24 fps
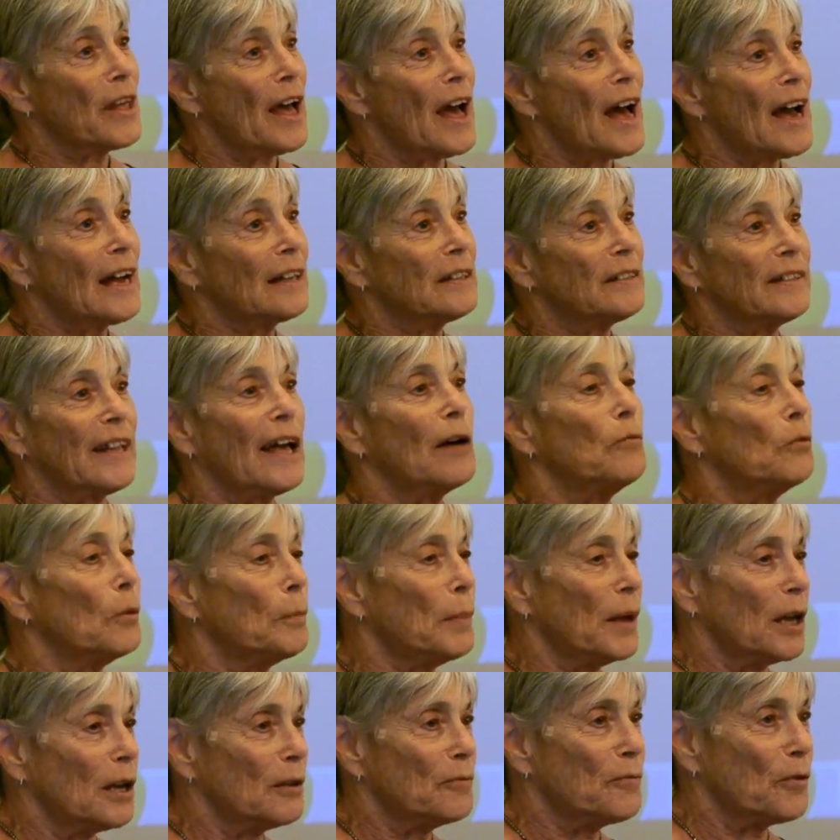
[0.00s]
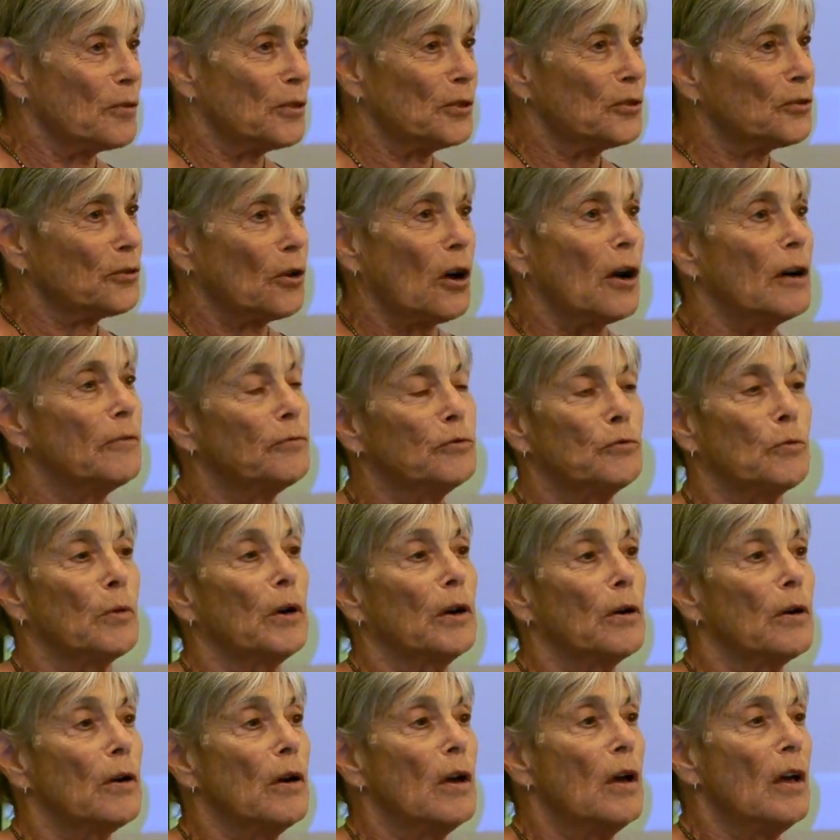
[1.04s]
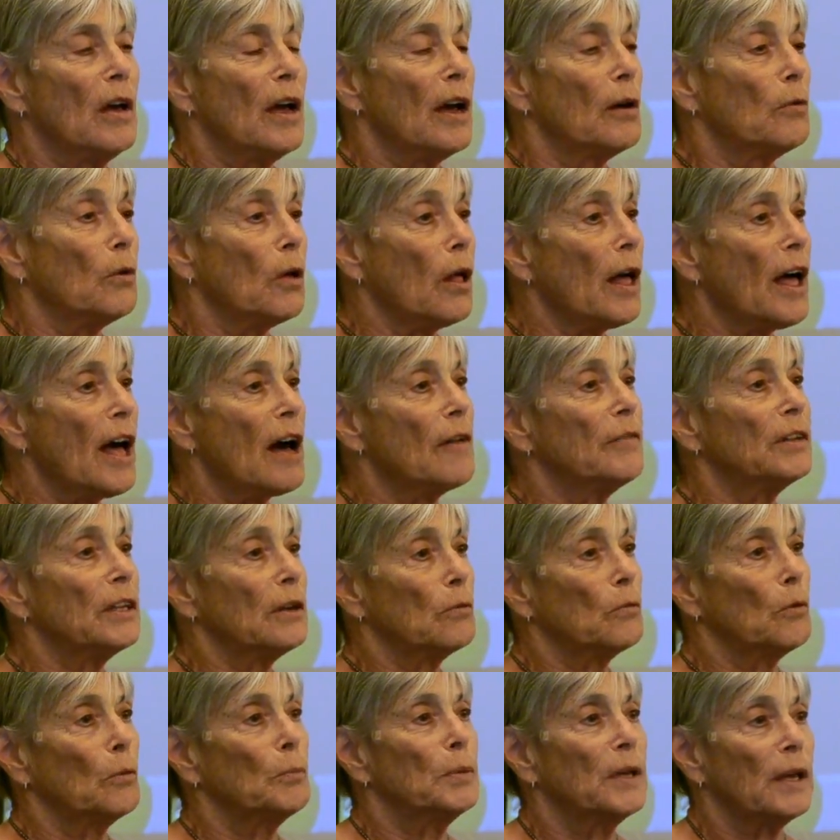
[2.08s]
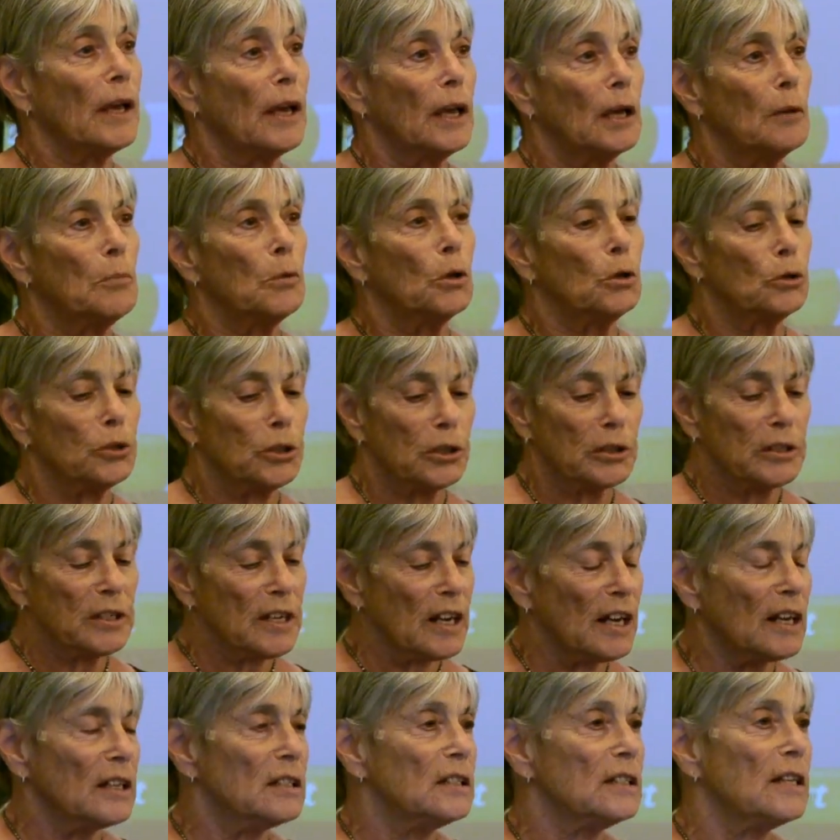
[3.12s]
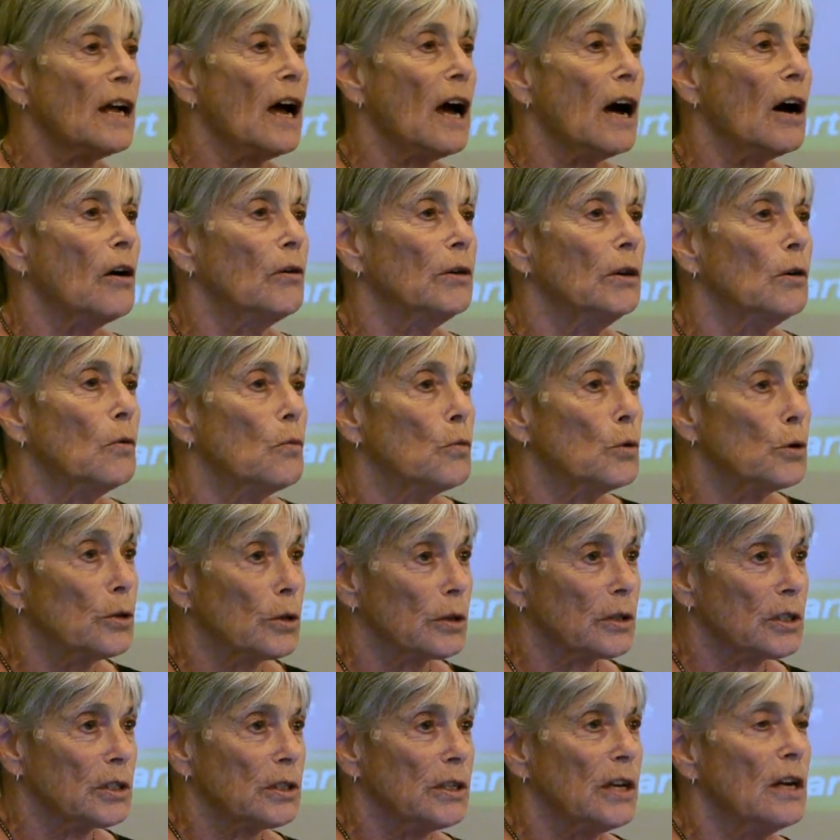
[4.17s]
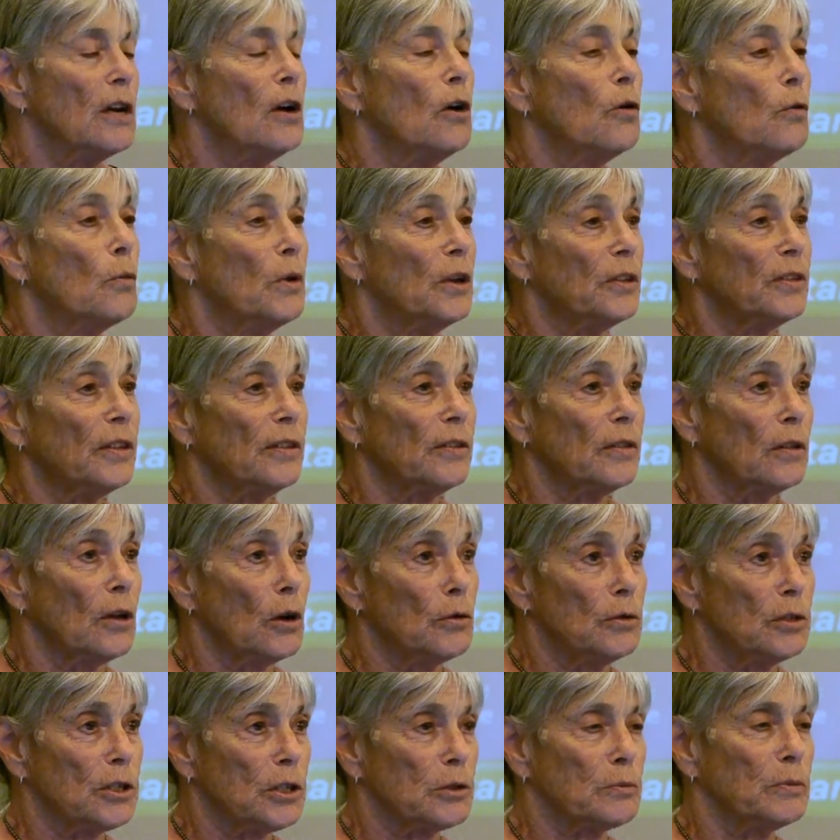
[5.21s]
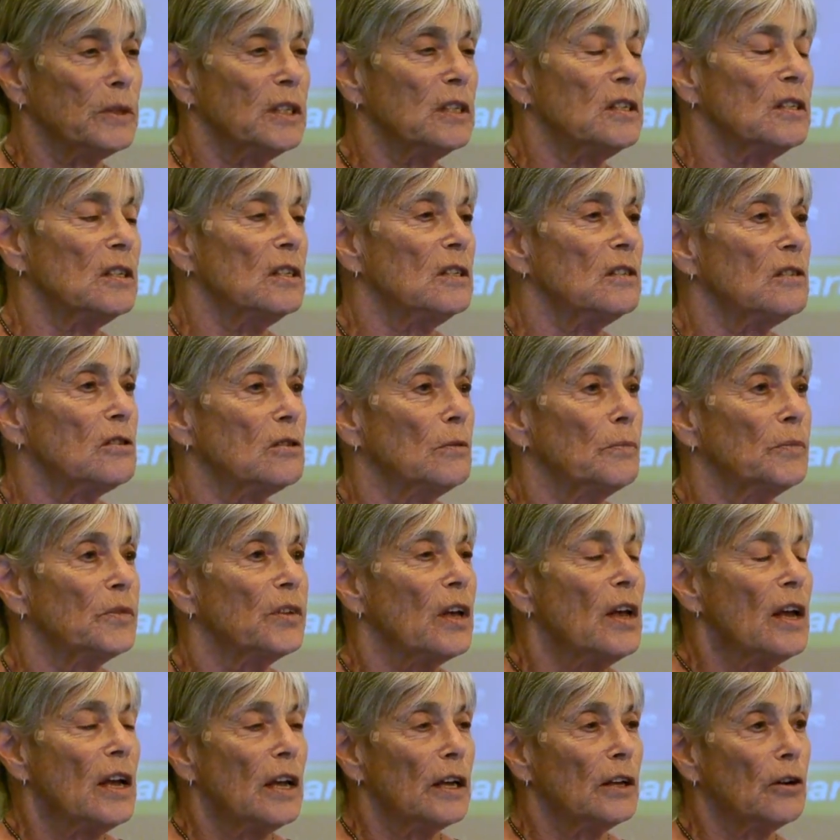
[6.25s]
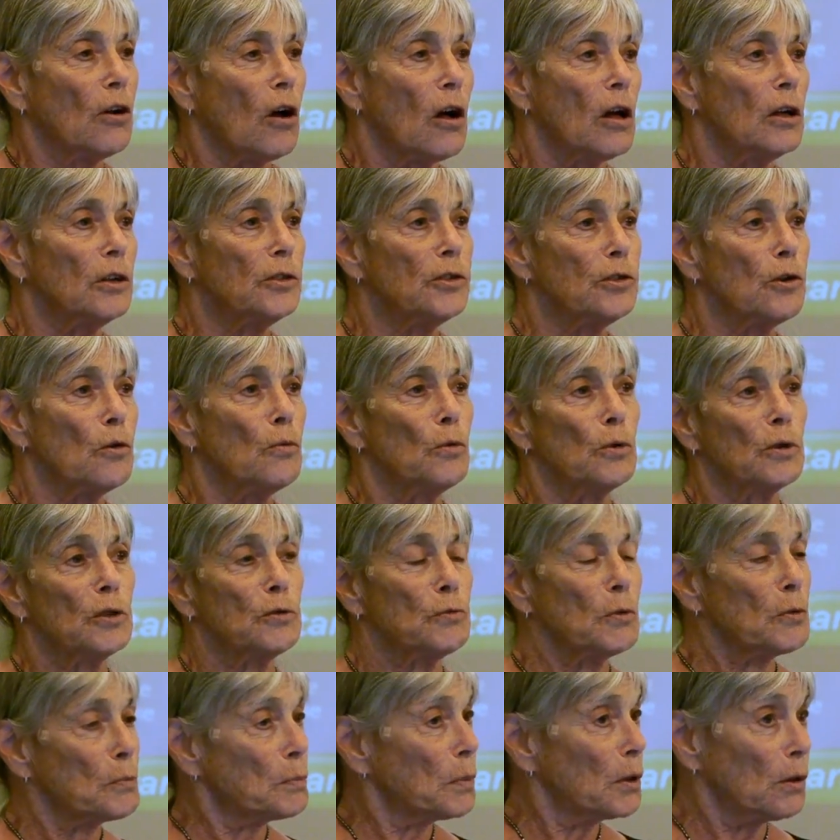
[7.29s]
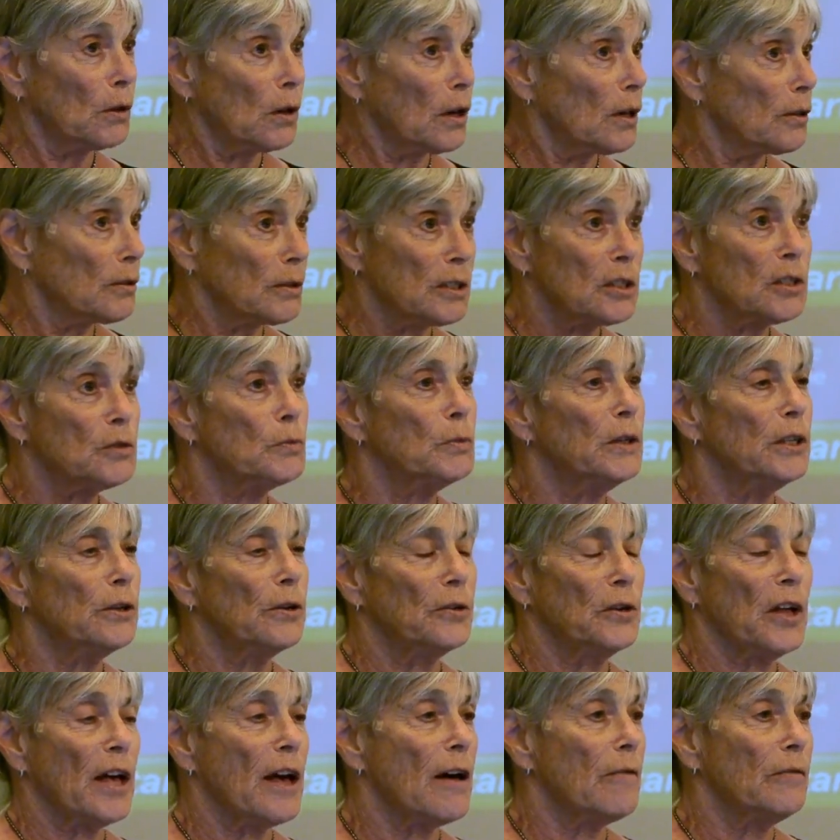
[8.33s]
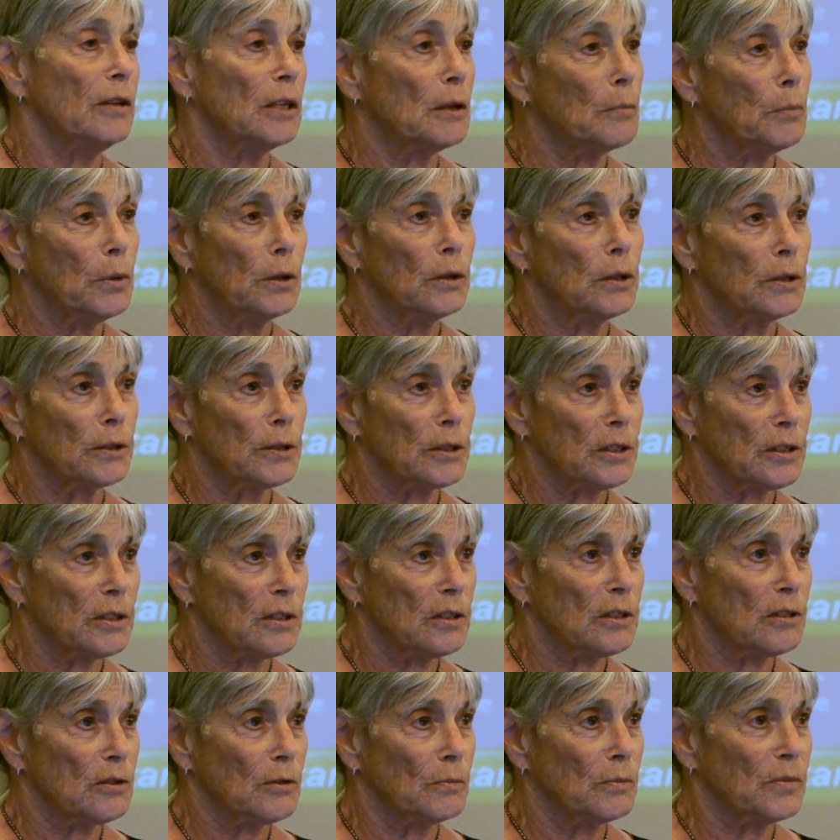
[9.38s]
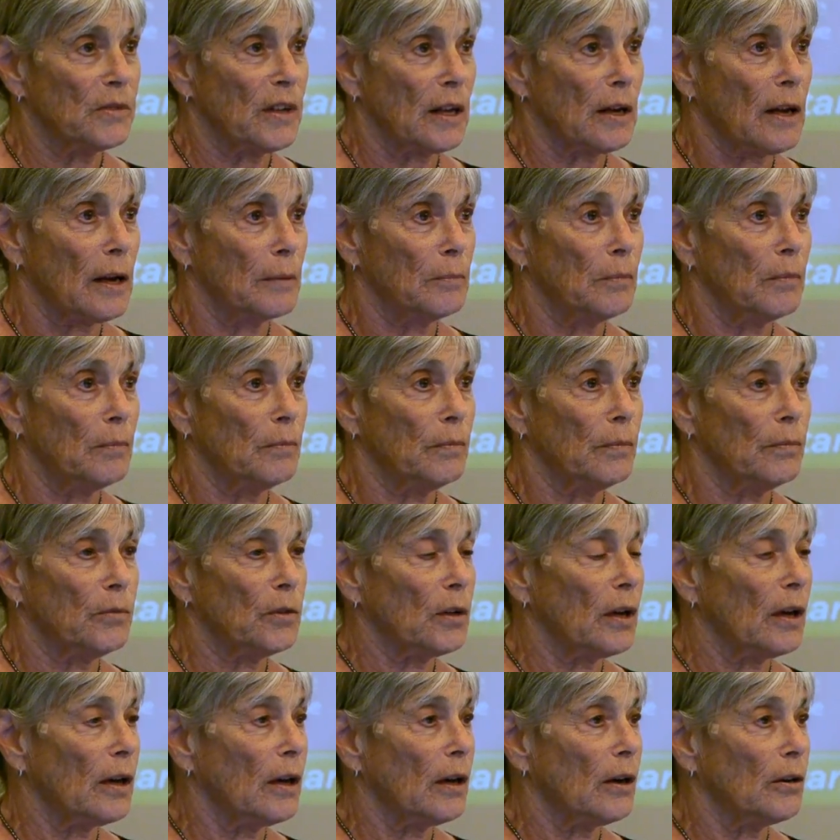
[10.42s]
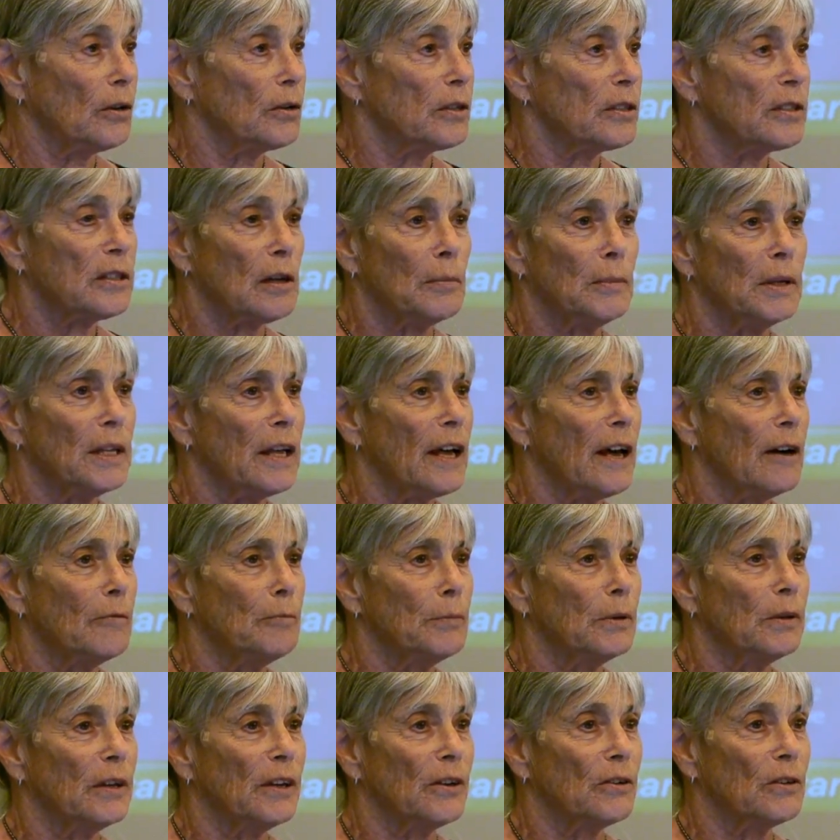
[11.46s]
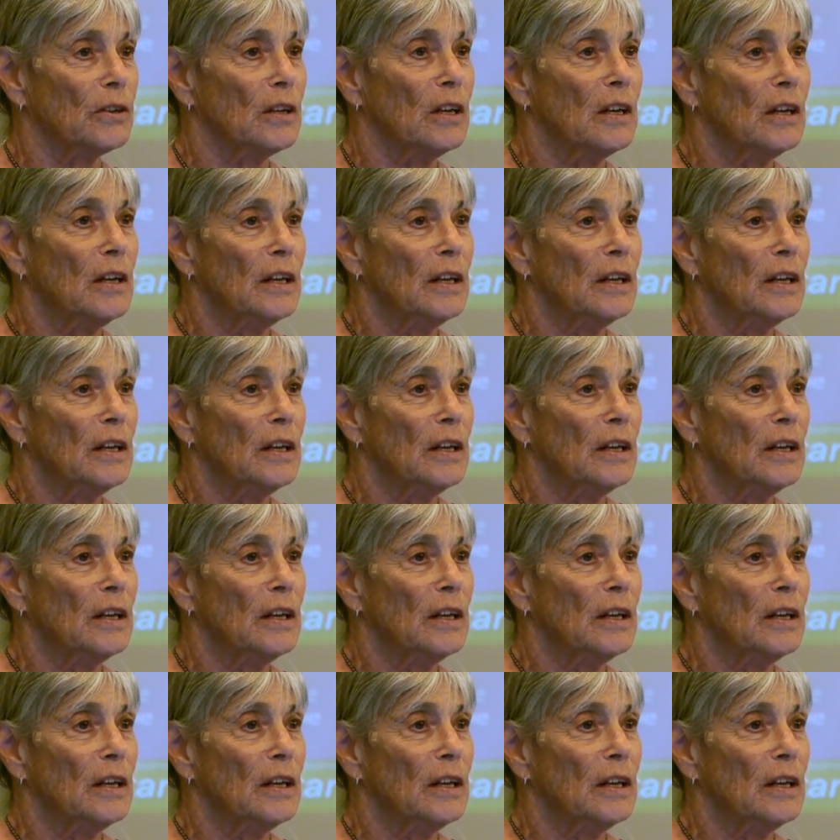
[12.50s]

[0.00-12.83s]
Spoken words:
that, that will pay for the software, and we'll have it, and we'll be able to test how it works with those three systems. It also works with Polaris. We don't have any Polaris systems that or does somebody have Polaris?